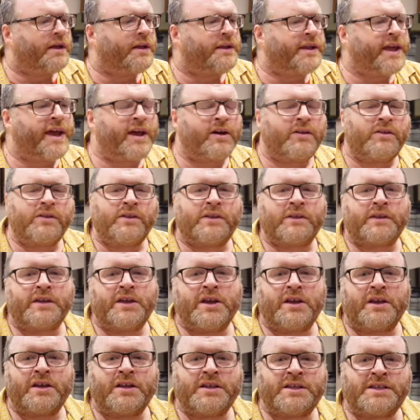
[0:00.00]
Now,
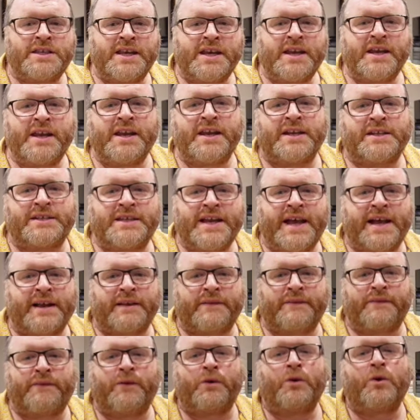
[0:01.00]
you can see the exact
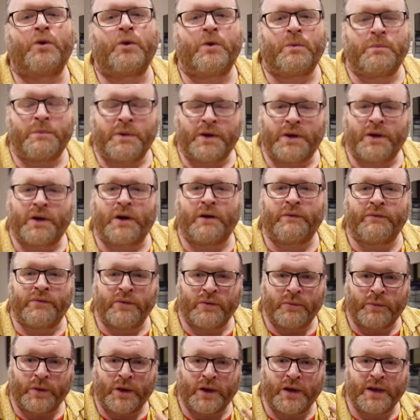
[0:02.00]
form of the
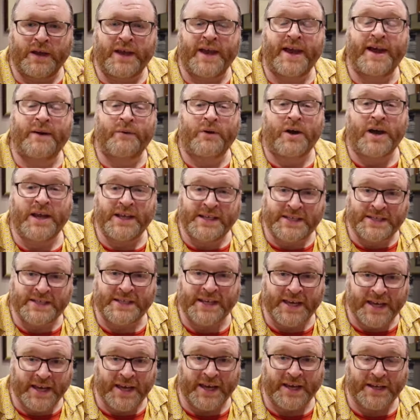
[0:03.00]
work, how I
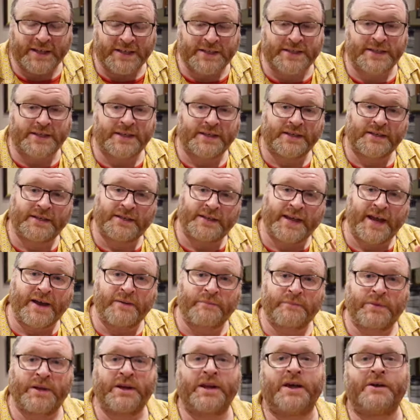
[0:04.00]
see it,
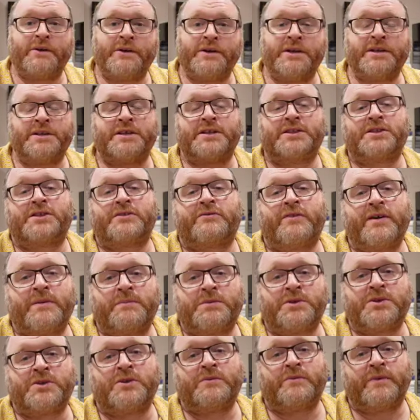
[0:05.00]
down below in the
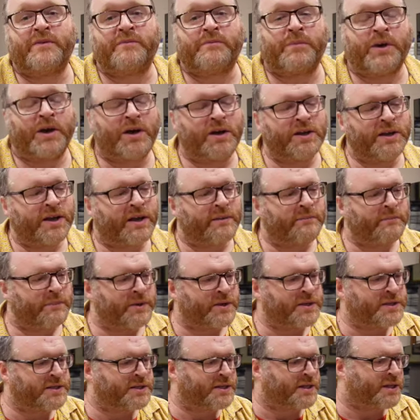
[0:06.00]
description with bar
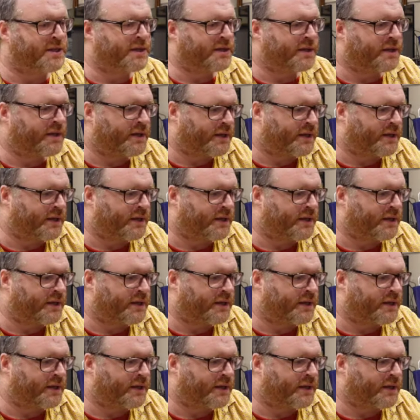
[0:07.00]
numbers.